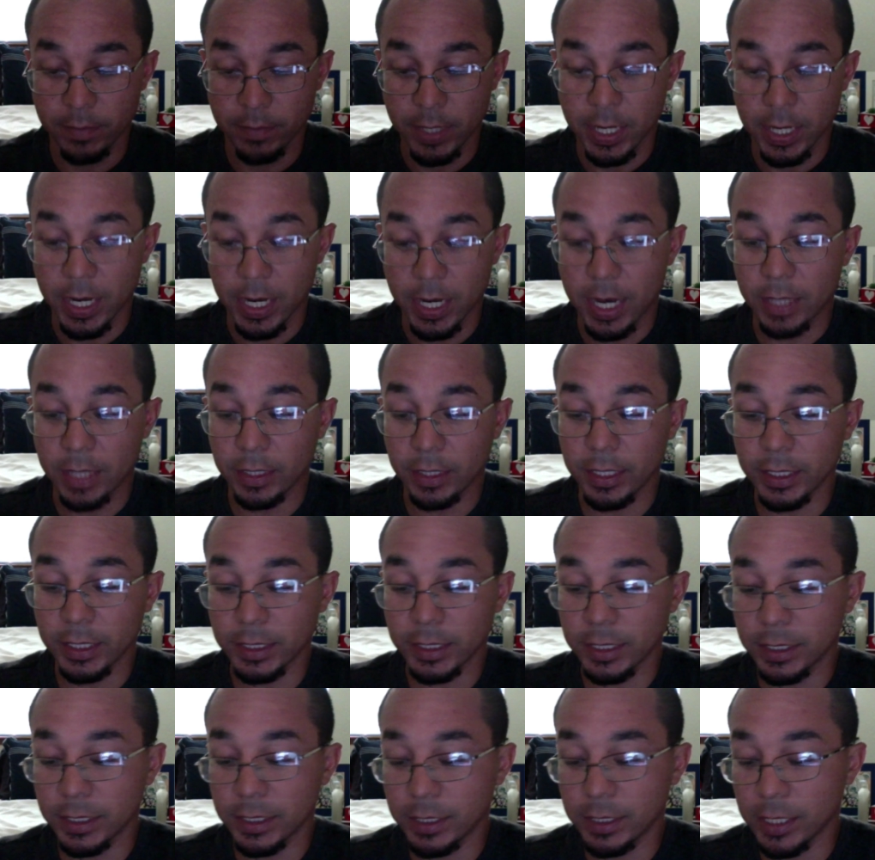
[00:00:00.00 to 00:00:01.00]
And this
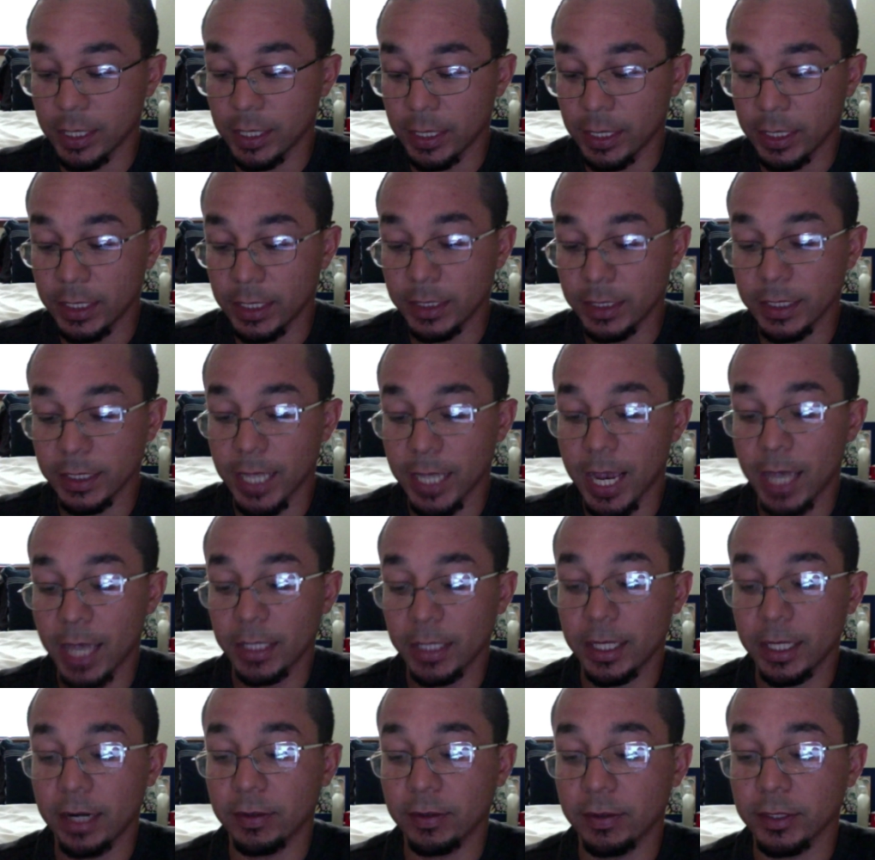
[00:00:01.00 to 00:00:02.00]
is the design that
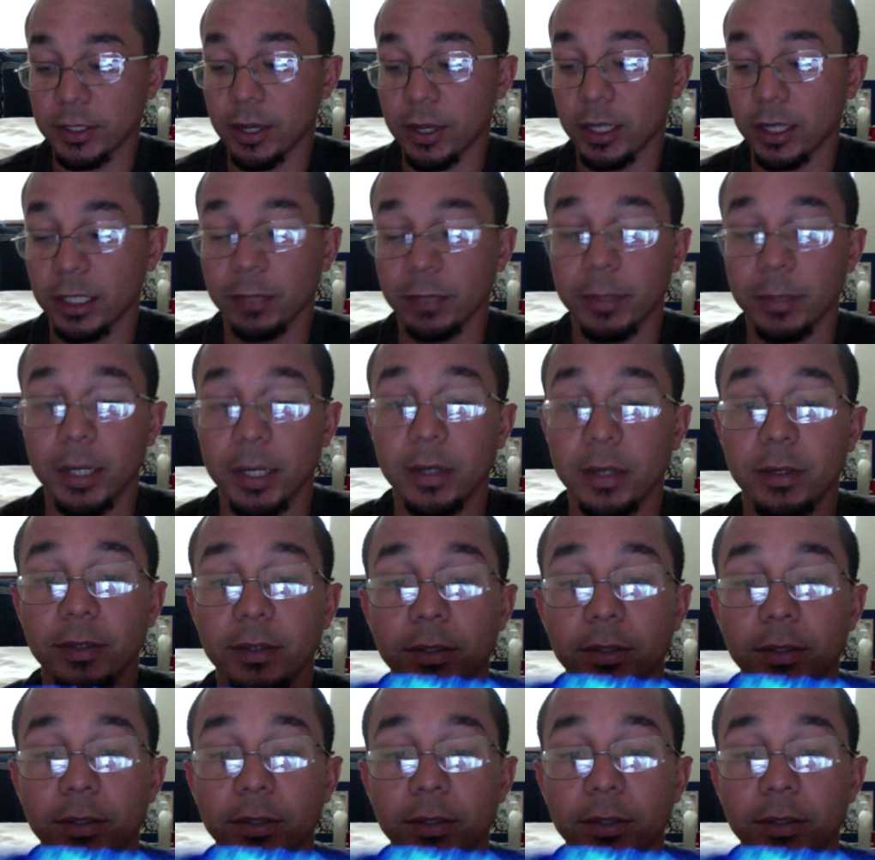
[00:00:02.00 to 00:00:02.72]
I was talking about,